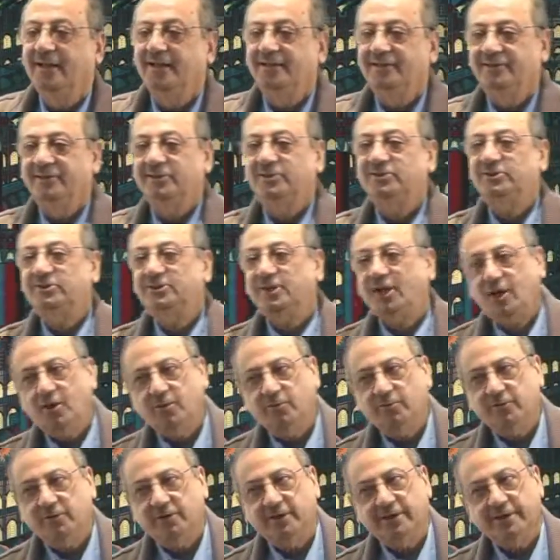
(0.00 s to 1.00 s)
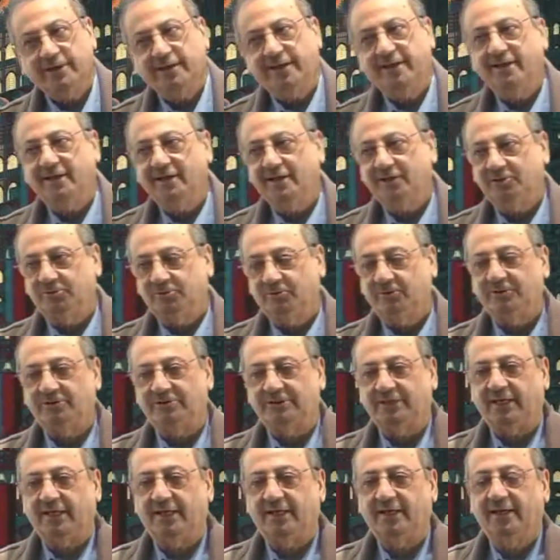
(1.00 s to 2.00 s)
this is how in English we
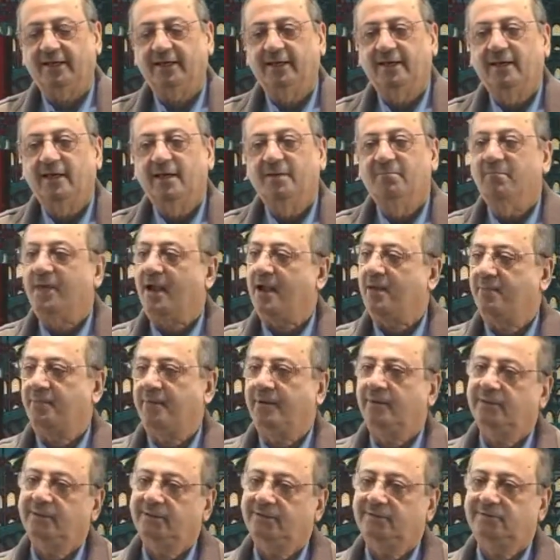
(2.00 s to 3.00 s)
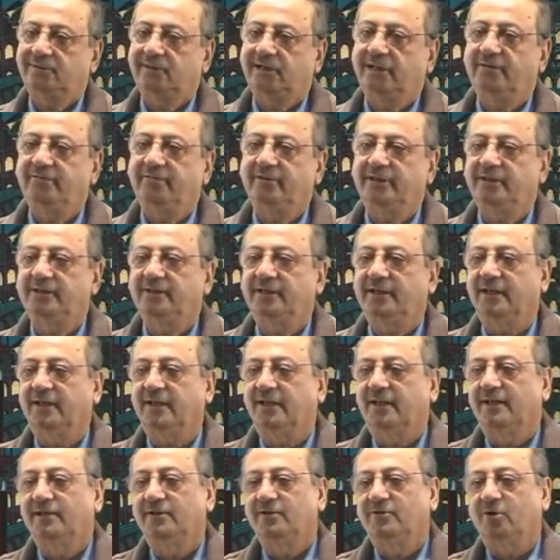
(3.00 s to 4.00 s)
say, my brothers live in
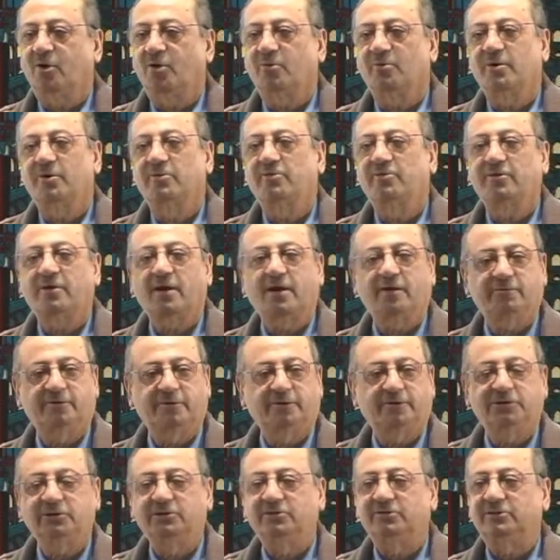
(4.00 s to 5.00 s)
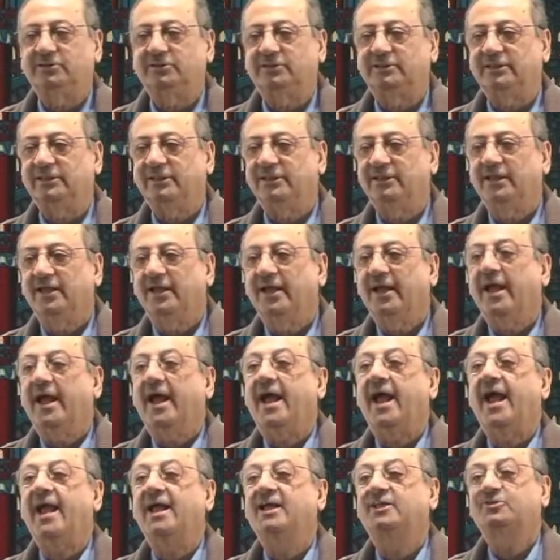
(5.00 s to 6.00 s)
the dormitory of the university.
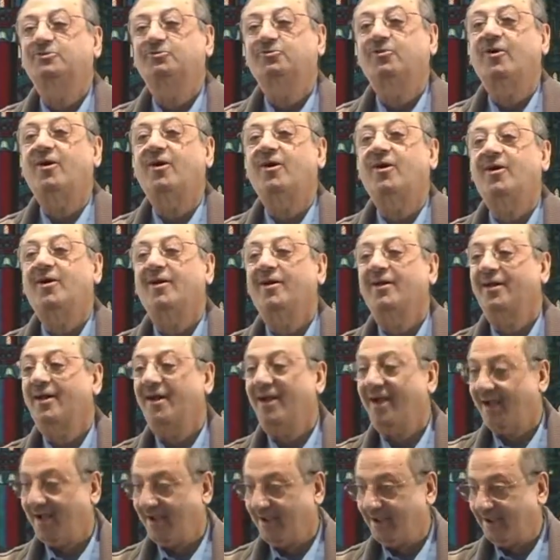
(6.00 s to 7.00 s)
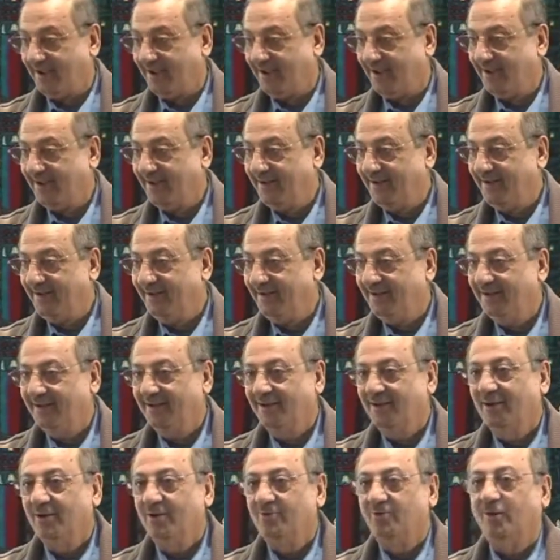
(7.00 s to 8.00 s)
As for I,
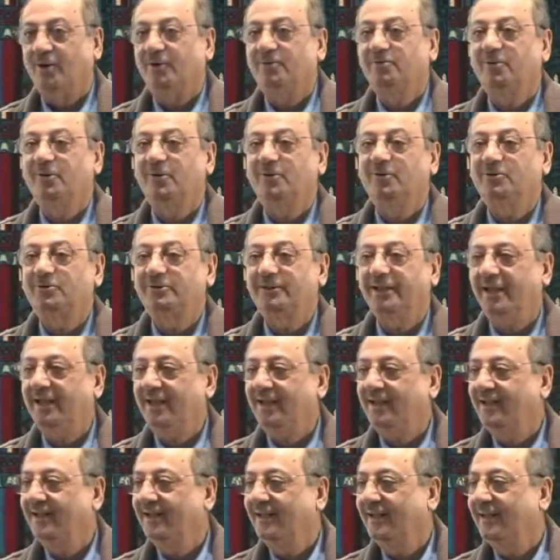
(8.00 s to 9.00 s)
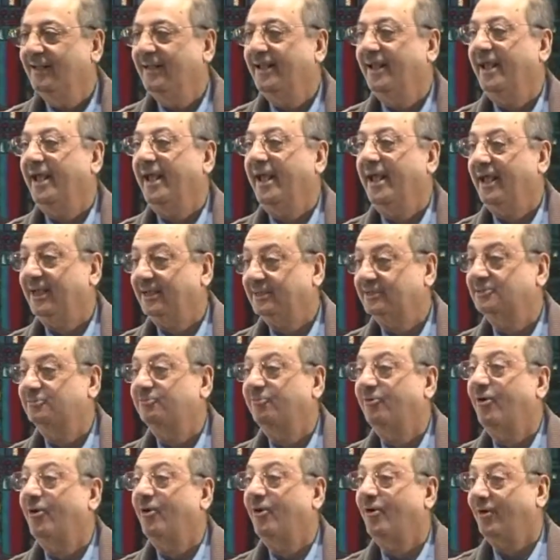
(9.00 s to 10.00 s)
what will you say? As
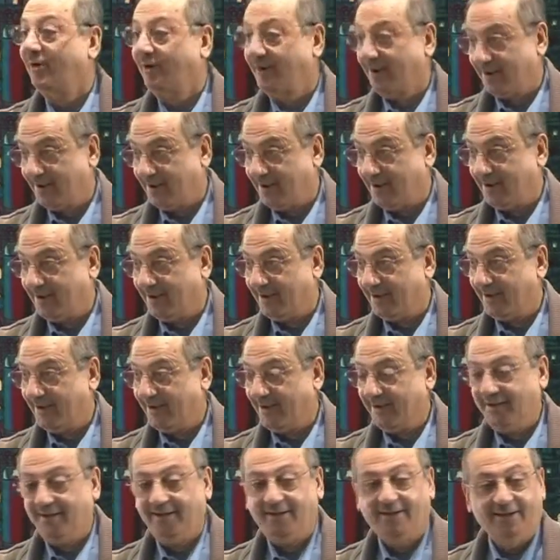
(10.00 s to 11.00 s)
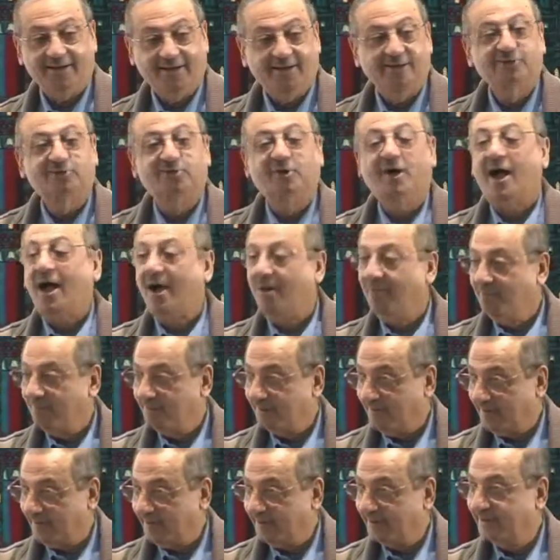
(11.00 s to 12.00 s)
for I. So
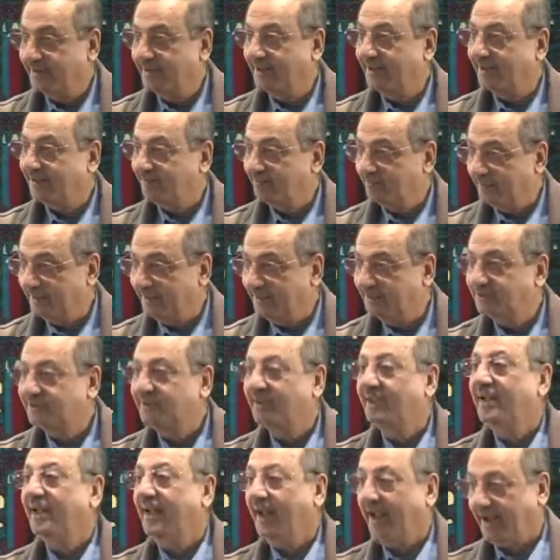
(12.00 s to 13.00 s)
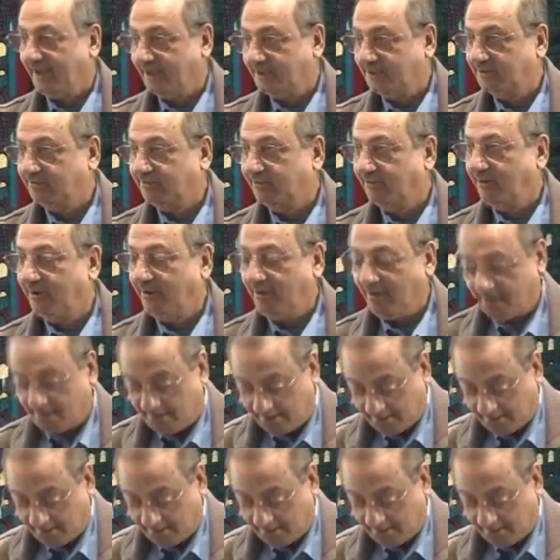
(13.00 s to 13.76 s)
amma here means as for.